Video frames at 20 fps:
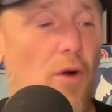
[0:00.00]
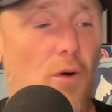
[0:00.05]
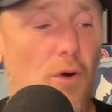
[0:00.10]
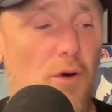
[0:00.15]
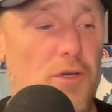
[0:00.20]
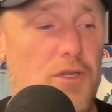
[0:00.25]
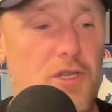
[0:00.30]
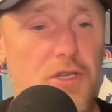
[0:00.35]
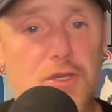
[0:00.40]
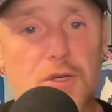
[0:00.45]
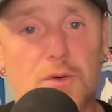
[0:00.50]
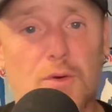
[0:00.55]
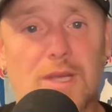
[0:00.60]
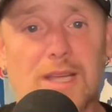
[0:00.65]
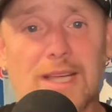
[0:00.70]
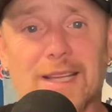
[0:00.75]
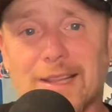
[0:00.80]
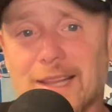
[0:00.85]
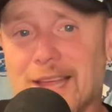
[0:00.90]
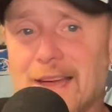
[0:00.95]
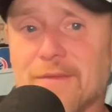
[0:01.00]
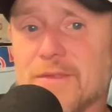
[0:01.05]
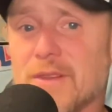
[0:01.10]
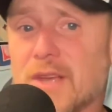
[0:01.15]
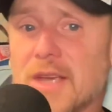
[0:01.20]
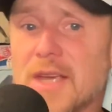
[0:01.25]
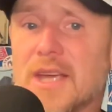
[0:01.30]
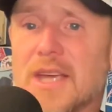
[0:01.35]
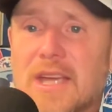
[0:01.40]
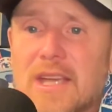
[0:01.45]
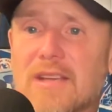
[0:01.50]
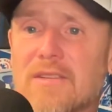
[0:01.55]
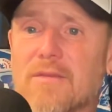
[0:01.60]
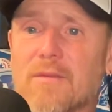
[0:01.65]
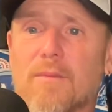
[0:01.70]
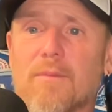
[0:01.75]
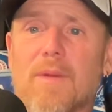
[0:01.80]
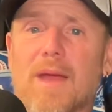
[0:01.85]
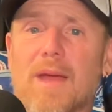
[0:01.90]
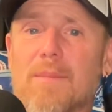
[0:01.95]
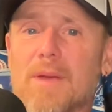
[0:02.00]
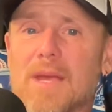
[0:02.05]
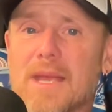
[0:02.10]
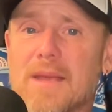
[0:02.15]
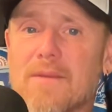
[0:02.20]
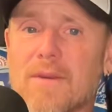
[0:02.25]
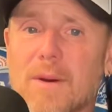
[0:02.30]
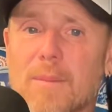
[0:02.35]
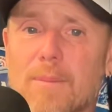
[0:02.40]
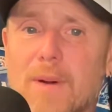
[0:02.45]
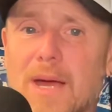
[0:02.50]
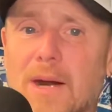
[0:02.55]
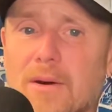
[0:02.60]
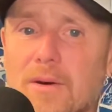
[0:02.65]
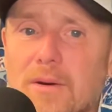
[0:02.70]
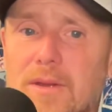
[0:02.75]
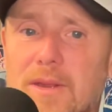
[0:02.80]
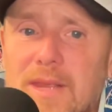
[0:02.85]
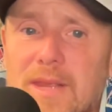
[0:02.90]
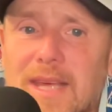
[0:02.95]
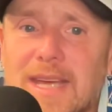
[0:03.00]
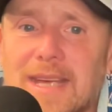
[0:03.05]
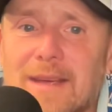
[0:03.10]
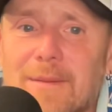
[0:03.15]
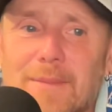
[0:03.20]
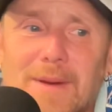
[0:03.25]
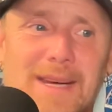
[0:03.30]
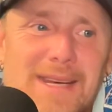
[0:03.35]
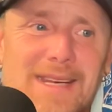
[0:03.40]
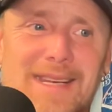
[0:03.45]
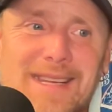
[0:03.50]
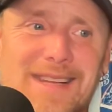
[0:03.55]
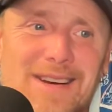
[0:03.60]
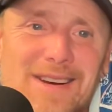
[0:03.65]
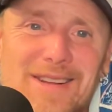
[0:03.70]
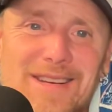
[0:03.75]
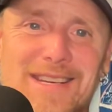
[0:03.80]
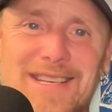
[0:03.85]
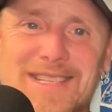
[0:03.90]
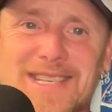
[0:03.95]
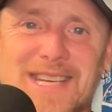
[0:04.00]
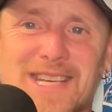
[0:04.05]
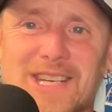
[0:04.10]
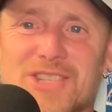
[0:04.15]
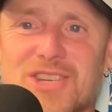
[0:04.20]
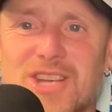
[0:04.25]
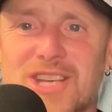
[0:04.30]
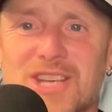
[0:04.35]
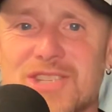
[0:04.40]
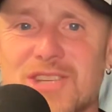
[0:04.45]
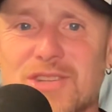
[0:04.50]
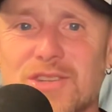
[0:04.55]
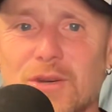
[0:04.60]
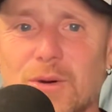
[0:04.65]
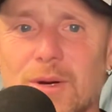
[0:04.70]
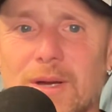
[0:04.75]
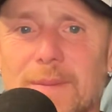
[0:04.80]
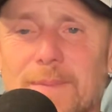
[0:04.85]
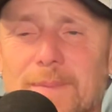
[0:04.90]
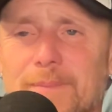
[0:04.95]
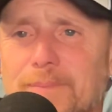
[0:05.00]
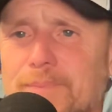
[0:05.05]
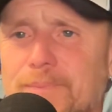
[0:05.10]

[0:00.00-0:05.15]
or Suzuki in left is maybe even a better thing, but he doesn't get a chance to do it.